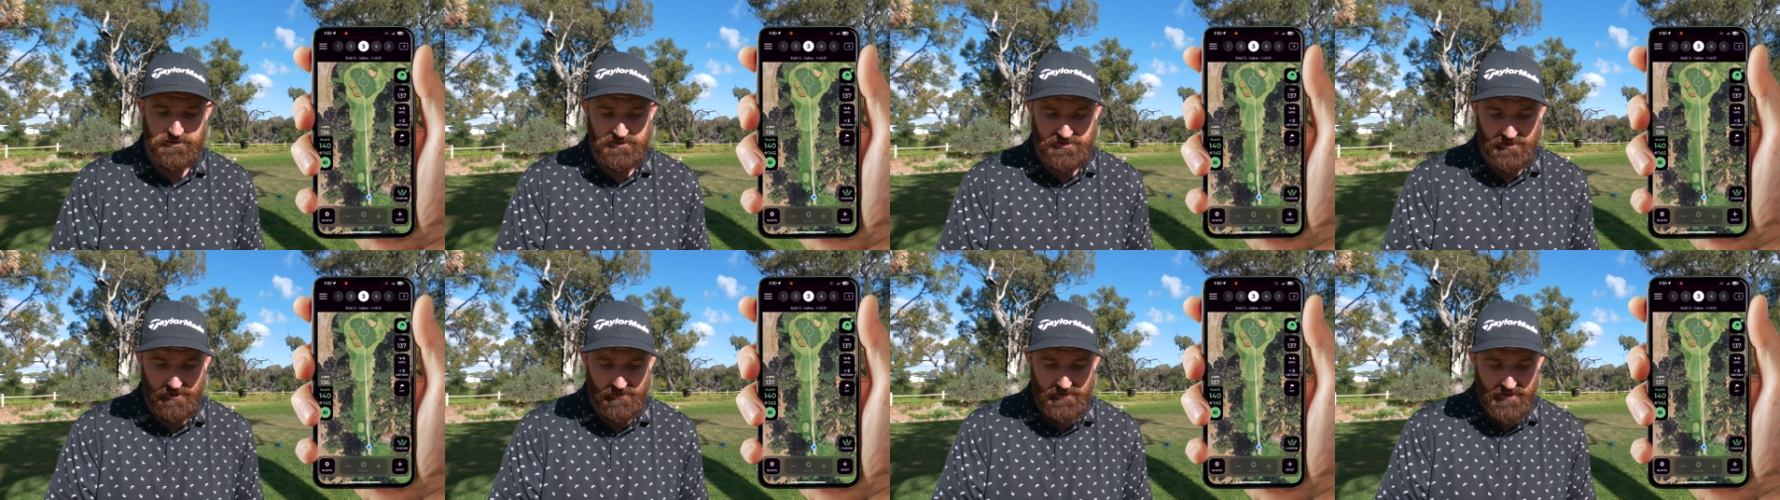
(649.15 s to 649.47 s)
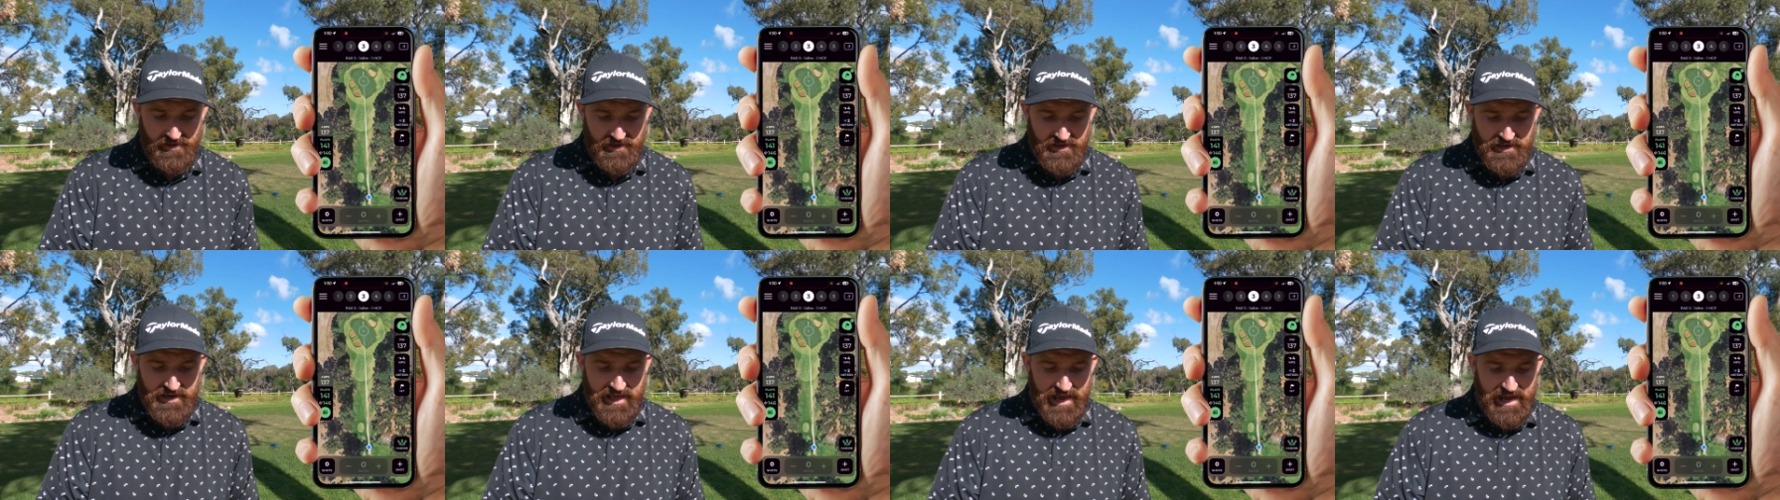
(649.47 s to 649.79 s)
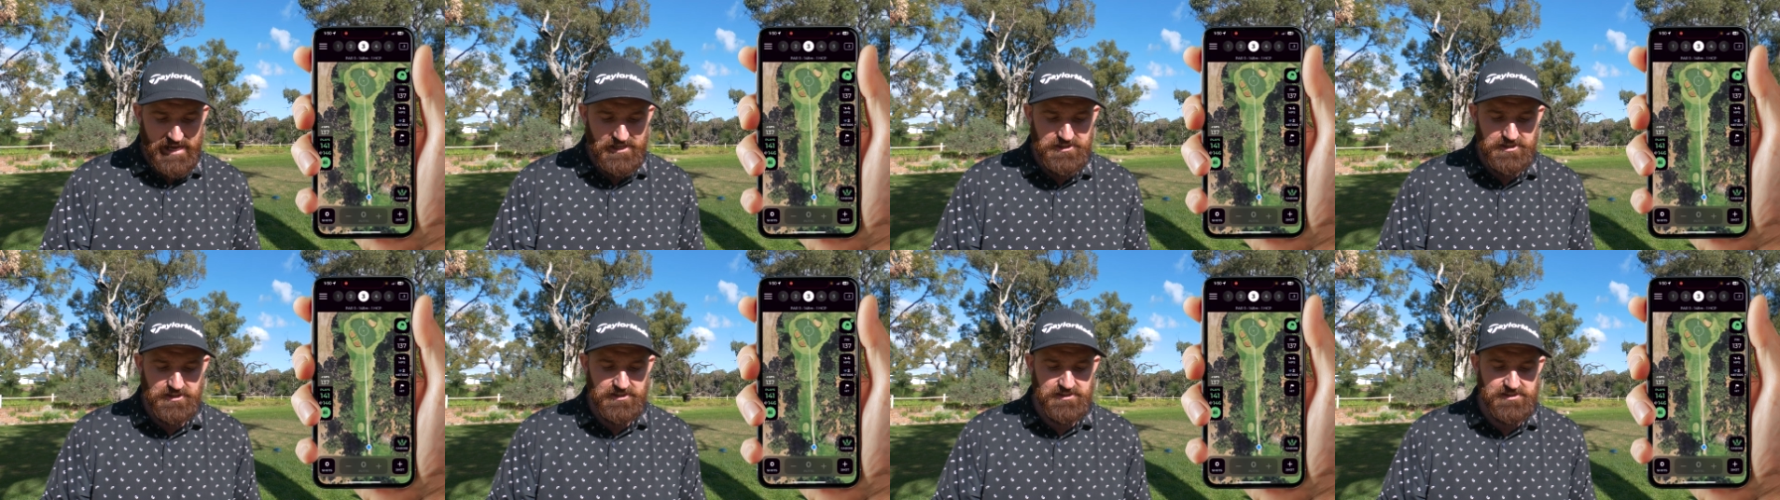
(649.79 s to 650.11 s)
So
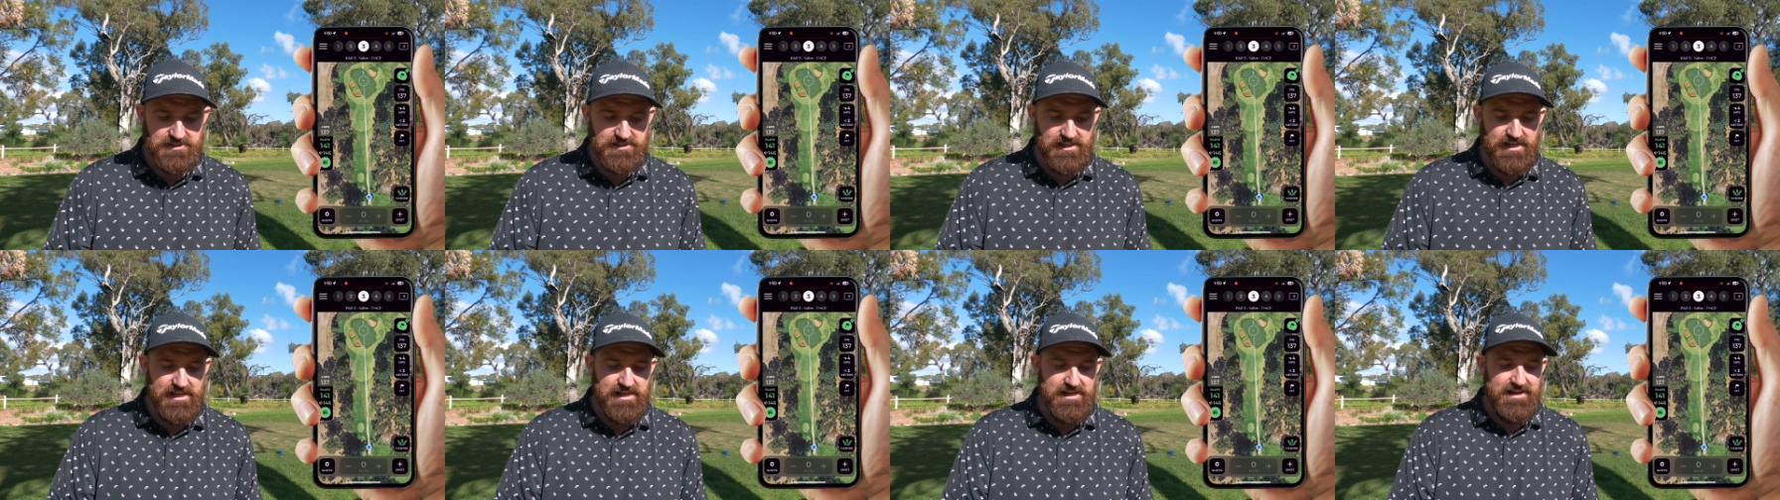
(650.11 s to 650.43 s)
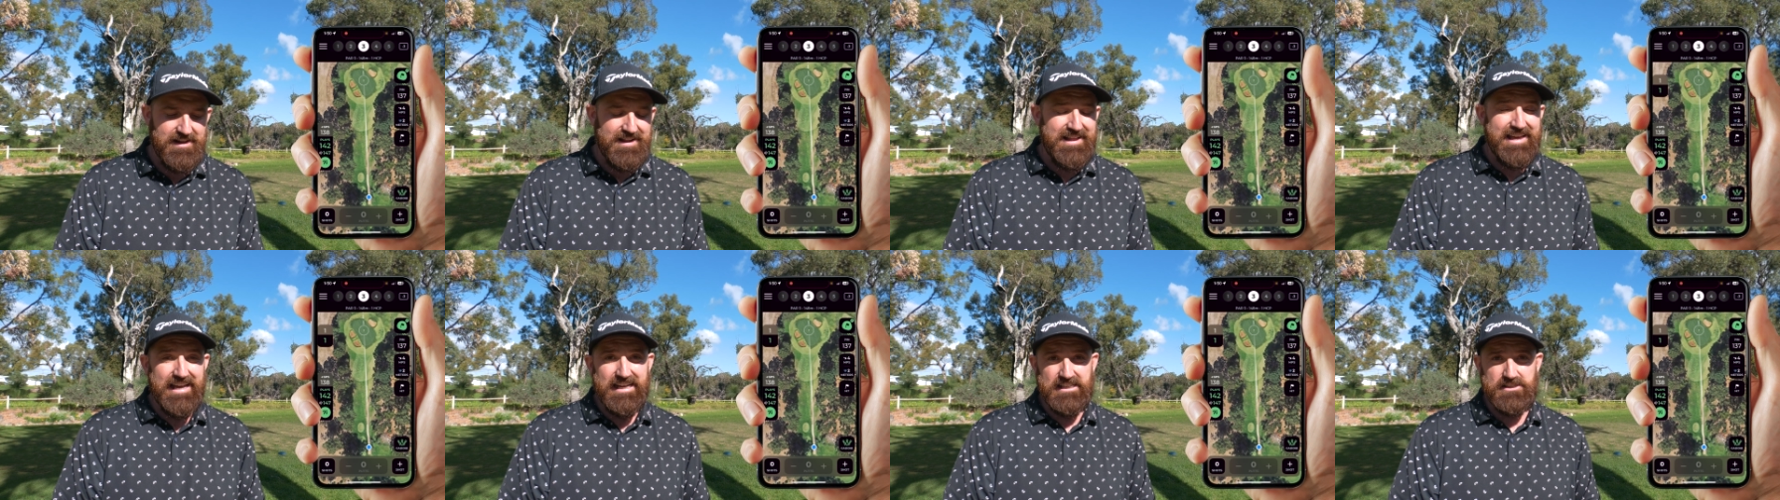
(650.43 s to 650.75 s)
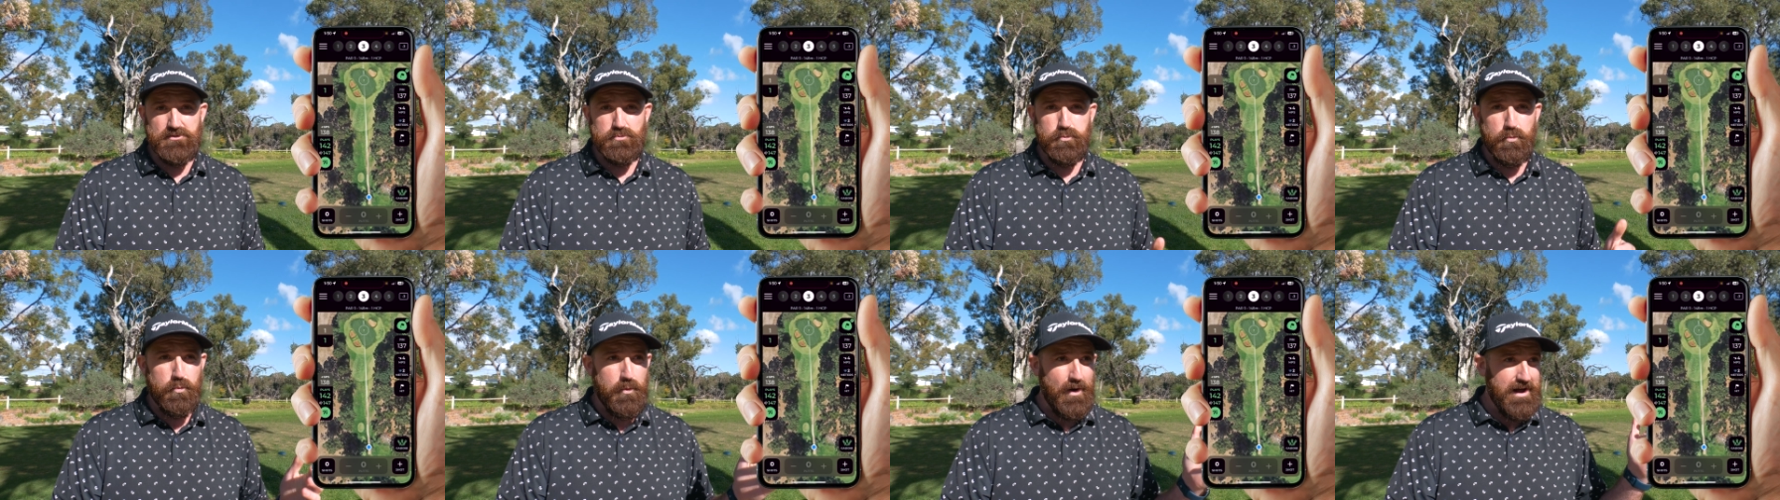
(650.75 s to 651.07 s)
as you can see, it